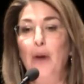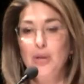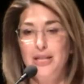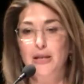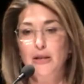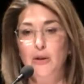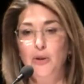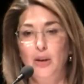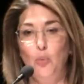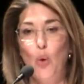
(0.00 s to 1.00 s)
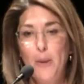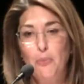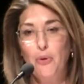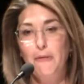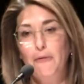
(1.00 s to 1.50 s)
That was the slogan,
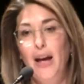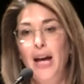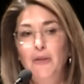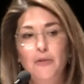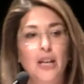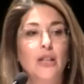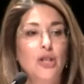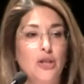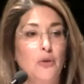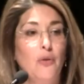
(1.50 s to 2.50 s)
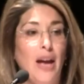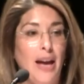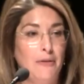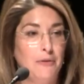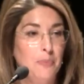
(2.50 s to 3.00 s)
1.5 to
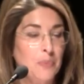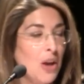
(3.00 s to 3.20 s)
survive.